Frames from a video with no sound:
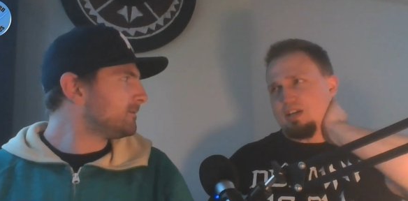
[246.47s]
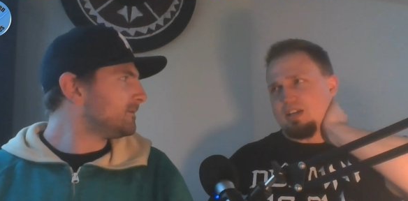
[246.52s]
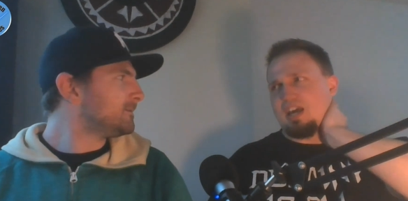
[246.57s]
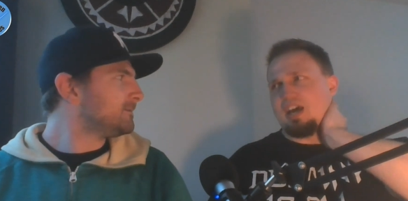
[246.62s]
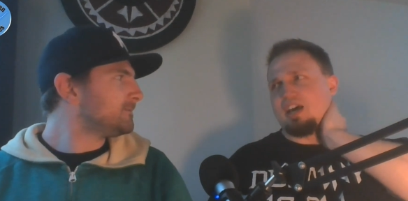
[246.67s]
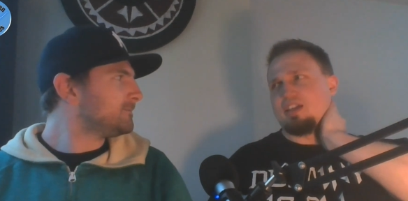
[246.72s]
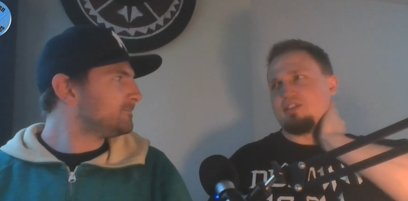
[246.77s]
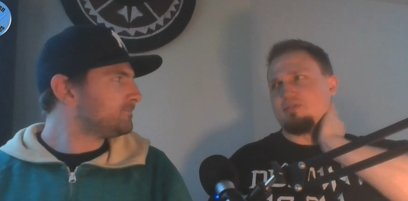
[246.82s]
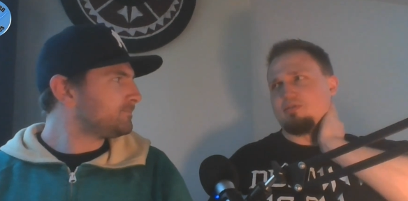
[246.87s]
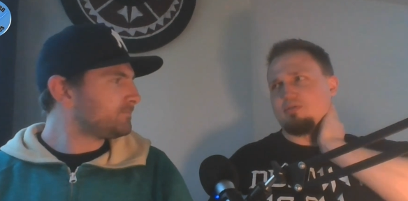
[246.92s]

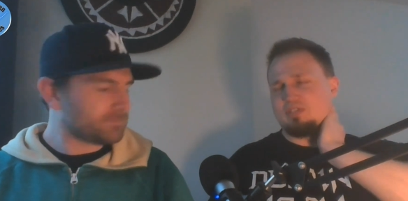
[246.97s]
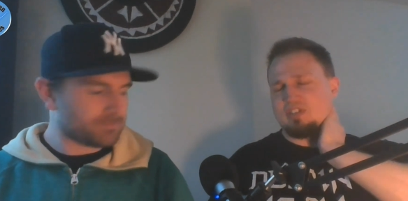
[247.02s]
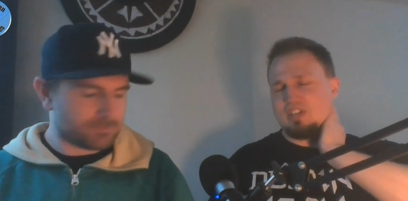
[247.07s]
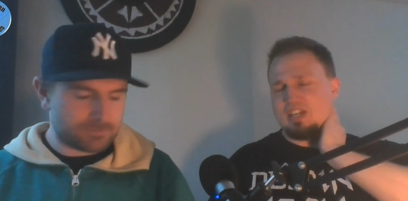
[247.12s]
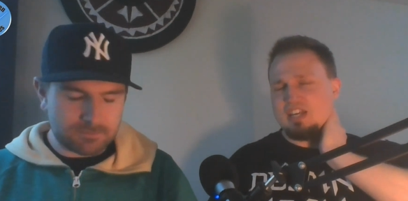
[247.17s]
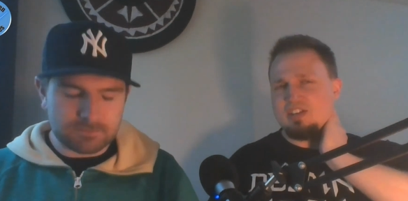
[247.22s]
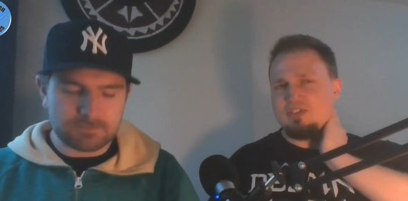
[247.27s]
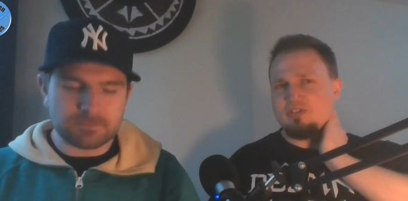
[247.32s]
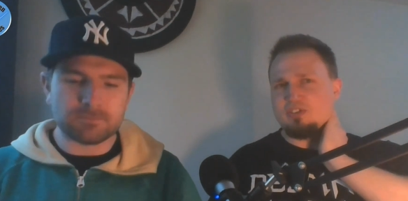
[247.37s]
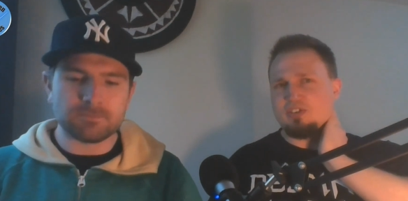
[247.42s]
Speaker 1: Yeah, the little
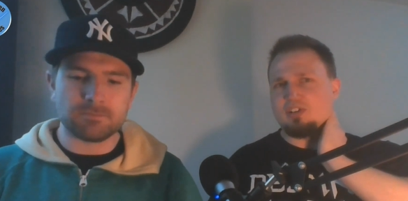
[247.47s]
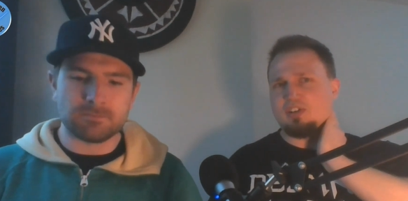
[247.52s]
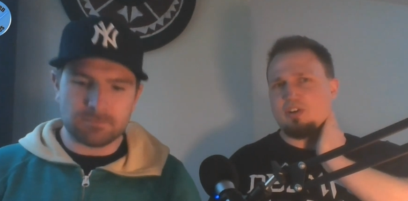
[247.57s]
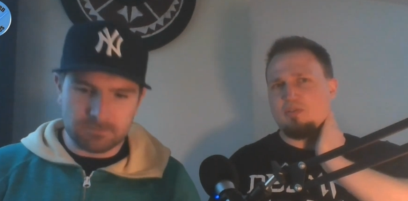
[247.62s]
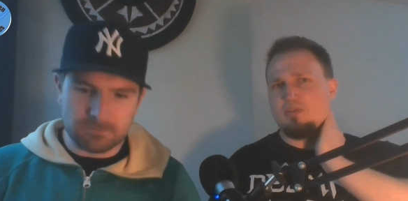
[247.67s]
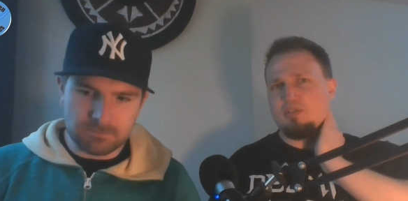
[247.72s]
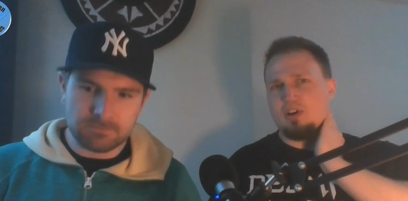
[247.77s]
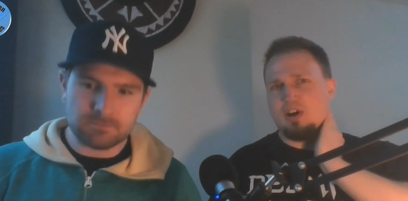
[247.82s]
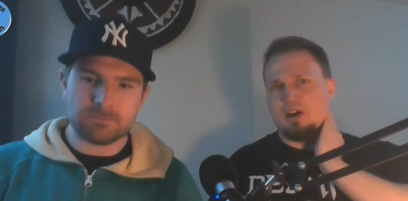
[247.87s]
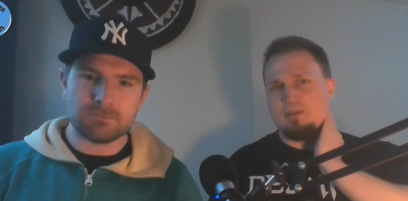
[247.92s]
teaser mm-hmm.
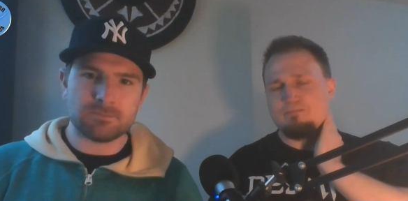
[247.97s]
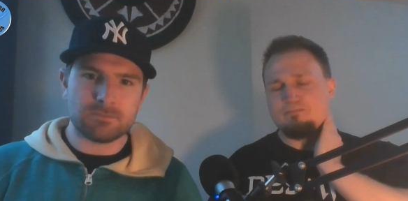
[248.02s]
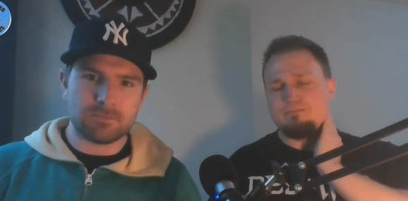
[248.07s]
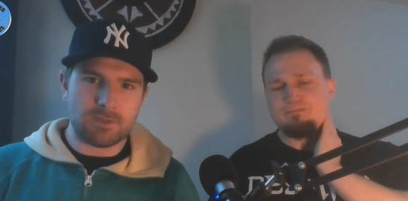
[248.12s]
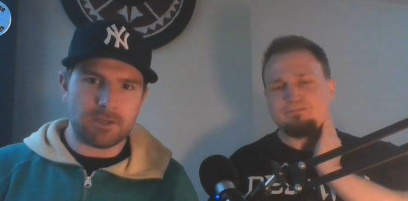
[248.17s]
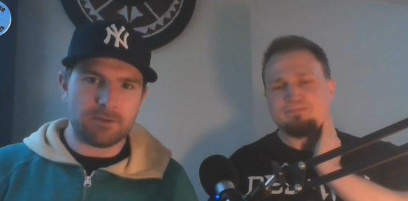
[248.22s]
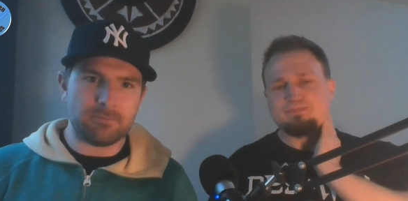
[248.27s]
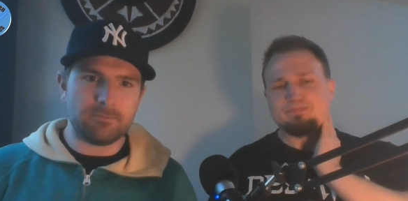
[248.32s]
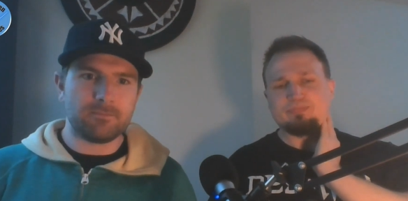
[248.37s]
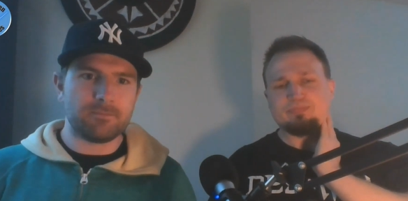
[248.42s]
going on.
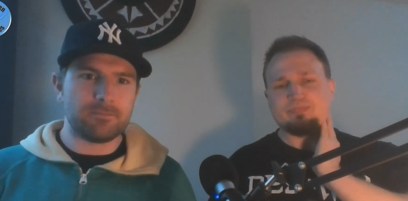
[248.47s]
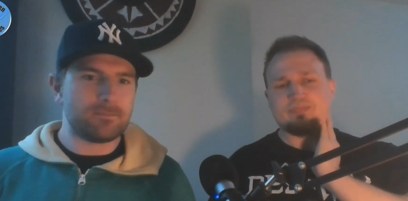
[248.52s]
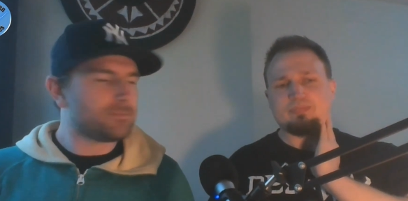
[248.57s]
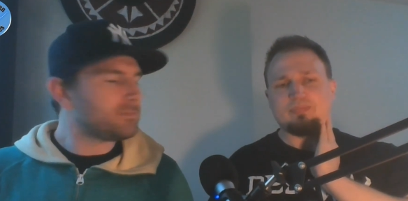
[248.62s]
Yep.